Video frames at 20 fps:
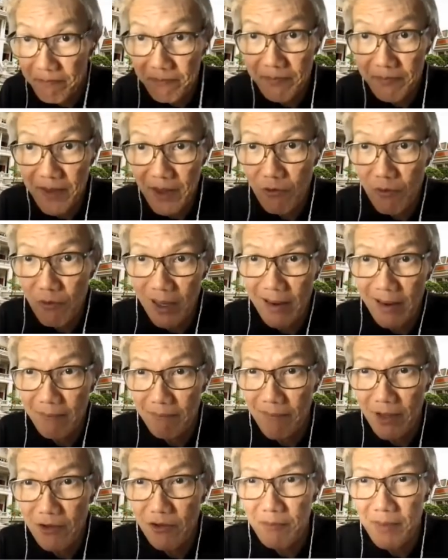This one
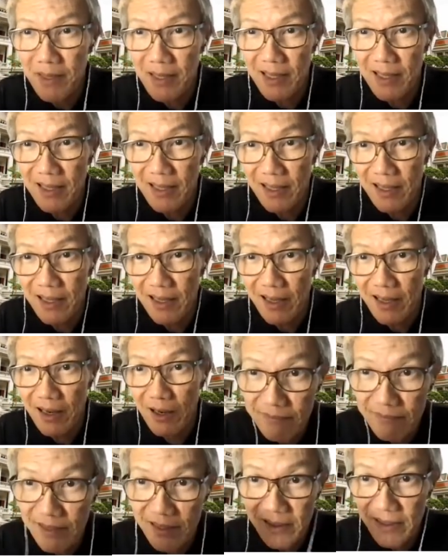must be
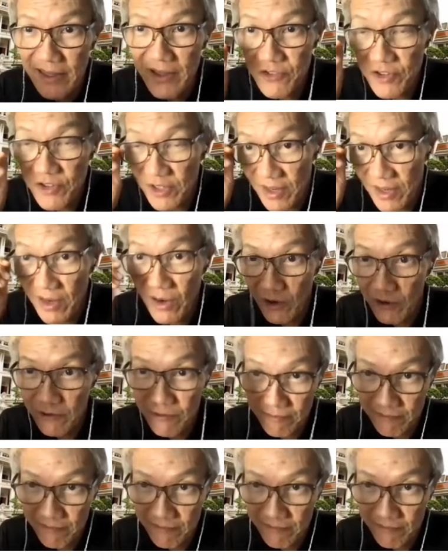the instruction load.